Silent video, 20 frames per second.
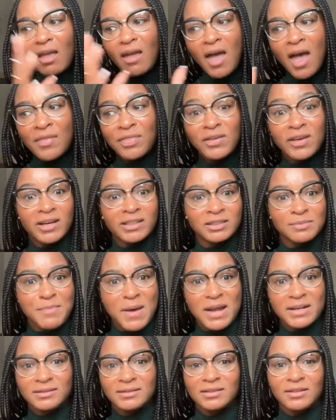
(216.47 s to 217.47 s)
at the
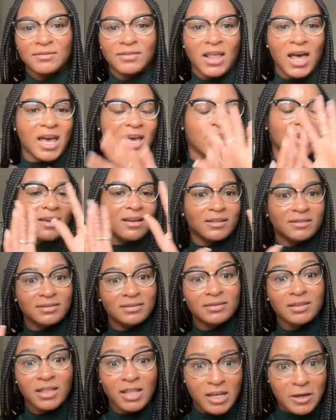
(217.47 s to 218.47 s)
expense of like
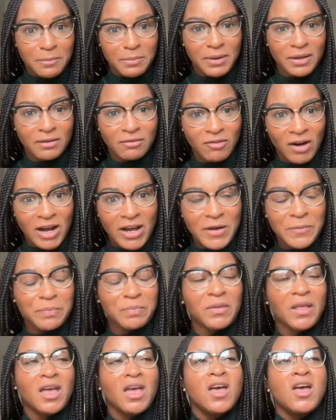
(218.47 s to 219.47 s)
sleep,
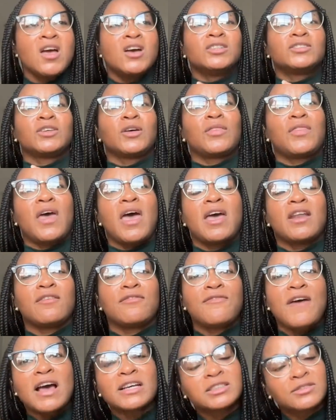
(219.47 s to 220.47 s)
right? So then
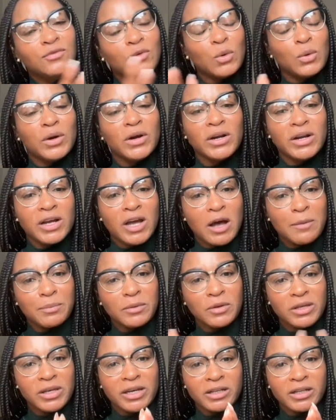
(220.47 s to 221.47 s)
fast forward a
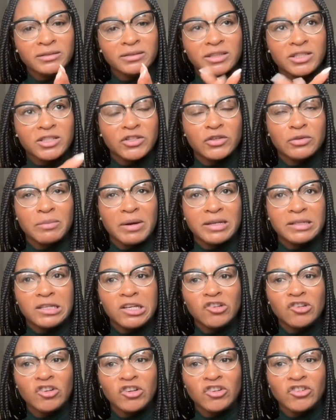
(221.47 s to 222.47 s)
couple years into my
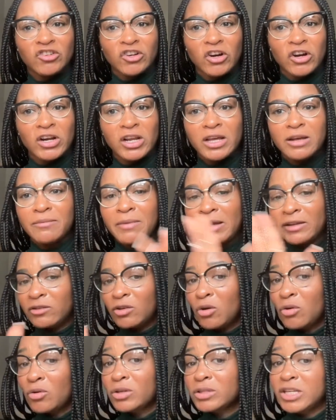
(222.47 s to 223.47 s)
teaching journey, my
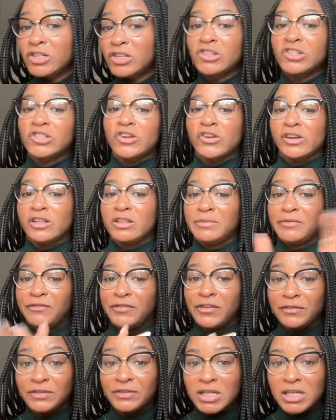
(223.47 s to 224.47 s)
total teaching journey,
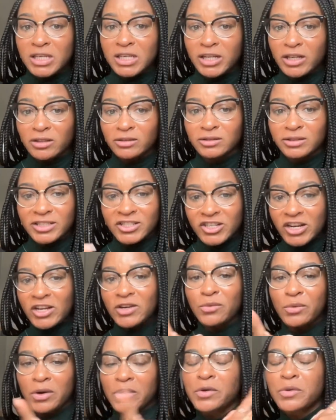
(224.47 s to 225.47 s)
15 years. In
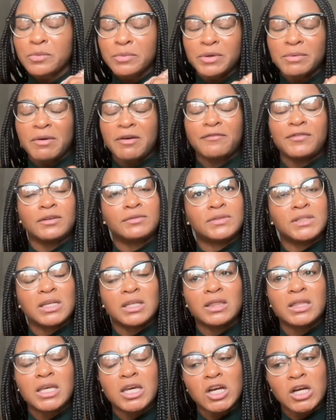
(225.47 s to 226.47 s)
January will be my
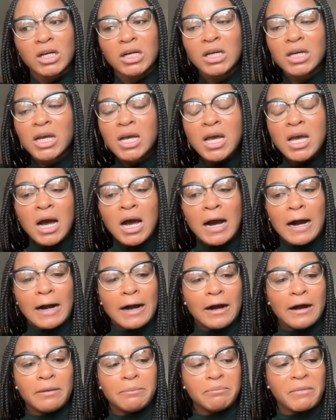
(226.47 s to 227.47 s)
15th year.
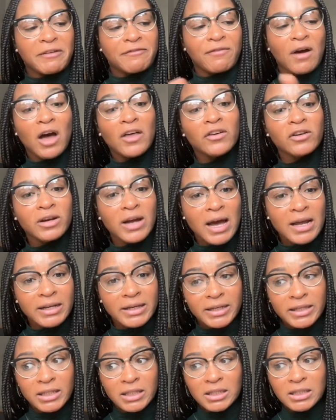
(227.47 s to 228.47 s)
My father got
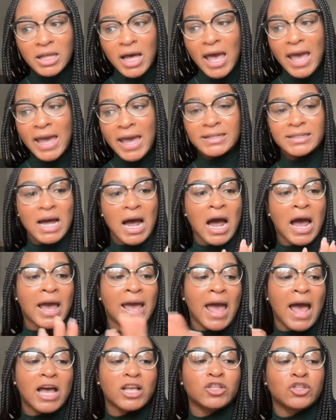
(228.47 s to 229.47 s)
ill and I
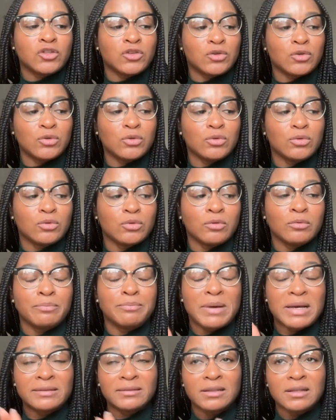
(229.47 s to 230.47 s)
had to
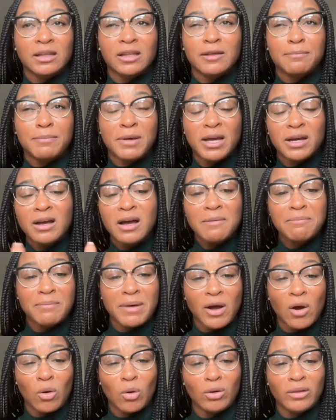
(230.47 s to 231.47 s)
basically pick up my
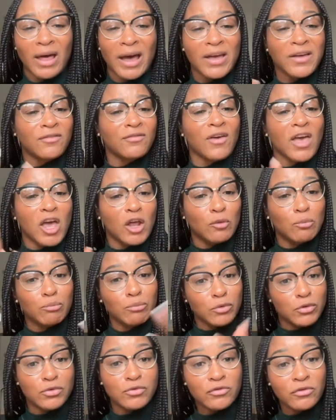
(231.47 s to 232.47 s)
whole life and
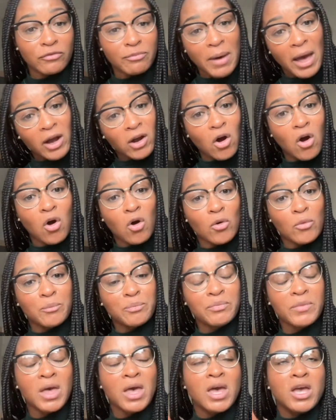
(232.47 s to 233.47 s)
move back
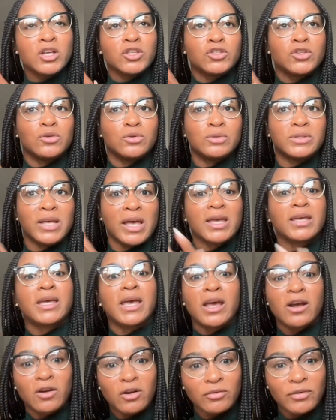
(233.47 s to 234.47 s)
home to take
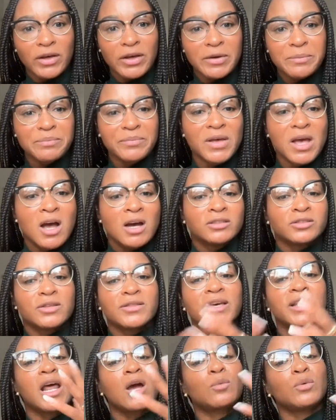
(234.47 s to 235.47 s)
care of him. So
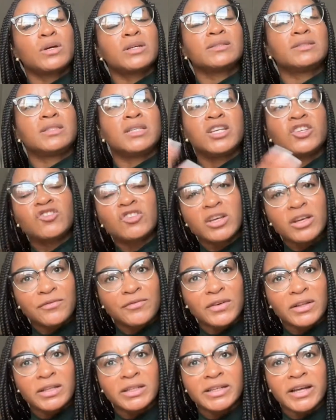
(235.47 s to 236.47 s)
then I was teaching in
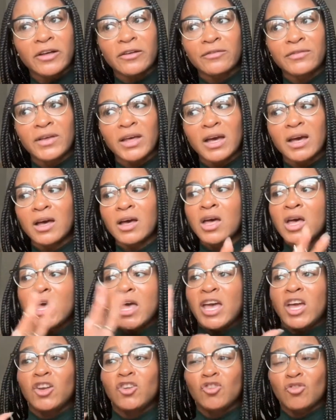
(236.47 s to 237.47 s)
Philadelphia
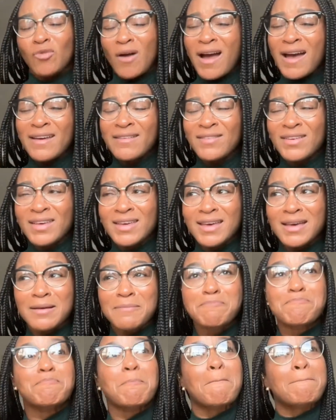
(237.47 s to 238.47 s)
and
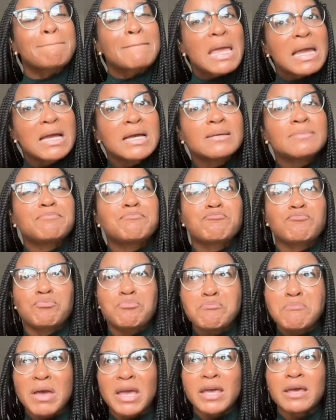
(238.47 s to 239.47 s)
driving
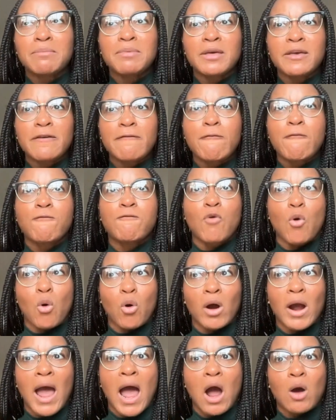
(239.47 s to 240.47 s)
maybe
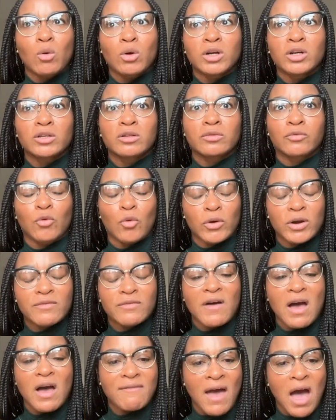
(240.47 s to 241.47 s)
4 hours, 4 to
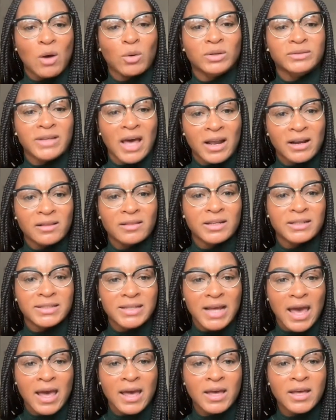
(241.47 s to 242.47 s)
5 hours out of the
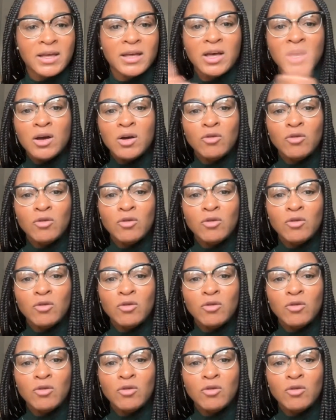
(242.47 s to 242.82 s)
day,